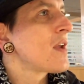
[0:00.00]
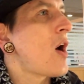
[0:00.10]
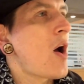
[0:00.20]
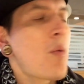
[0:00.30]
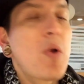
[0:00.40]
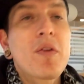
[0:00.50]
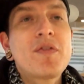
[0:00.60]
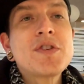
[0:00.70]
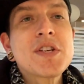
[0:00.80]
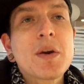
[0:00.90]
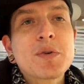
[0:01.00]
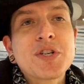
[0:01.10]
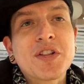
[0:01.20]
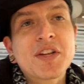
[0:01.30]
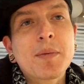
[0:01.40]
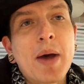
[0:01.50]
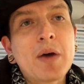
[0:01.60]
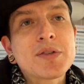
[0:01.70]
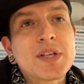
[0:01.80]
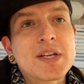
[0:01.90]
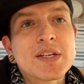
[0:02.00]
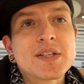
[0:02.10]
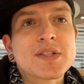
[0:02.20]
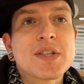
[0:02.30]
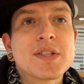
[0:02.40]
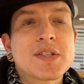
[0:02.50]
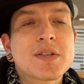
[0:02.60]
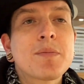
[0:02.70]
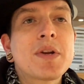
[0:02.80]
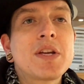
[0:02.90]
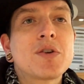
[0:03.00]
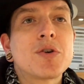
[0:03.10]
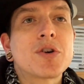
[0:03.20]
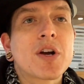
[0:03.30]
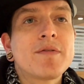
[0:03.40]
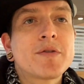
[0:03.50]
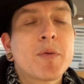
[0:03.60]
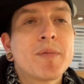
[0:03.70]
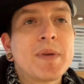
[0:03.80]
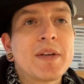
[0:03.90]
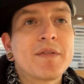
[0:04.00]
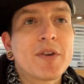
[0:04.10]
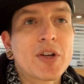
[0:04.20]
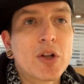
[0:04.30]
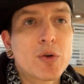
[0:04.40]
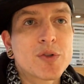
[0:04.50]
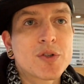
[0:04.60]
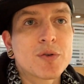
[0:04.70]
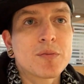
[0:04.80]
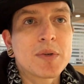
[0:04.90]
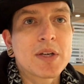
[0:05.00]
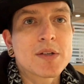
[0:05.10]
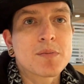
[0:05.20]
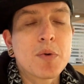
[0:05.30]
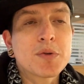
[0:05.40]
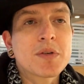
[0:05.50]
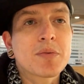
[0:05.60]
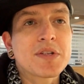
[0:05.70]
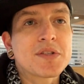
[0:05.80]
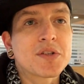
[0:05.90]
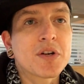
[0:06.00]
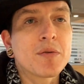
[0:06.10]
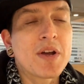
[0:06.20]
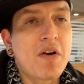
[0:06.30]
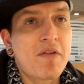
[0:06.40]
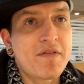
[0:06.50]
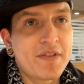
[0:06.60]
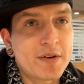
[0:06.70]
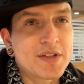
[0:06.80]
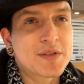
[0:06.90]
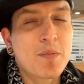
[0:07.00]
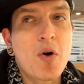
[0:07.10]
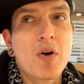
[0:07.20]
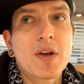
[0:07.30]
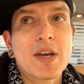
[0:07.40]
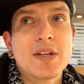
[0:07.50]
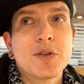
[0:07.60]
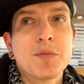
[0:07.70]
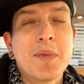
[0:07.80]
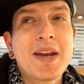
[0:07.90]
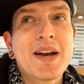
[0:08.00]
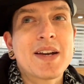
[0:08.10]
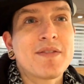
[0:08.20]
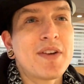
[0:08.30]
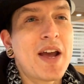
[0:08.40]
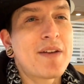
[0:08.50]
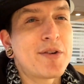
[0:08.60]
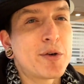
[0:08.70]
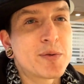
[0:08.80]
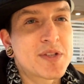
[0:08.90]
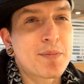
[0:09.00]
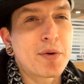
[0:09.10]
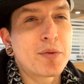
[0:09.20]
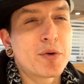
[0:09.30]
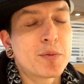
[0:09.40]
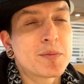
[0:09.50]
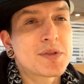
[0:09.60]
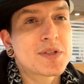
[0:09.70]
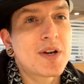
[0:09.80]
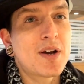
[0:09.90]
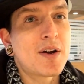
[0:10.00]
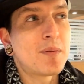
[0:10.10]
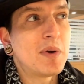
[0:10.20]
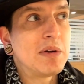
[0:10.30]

Uh, well, the first thing I want you to think about is is it somebody you're comfortable being very close to? Because most of the places you're going to rent are very small, and you may not even have your own separate rooms. Um,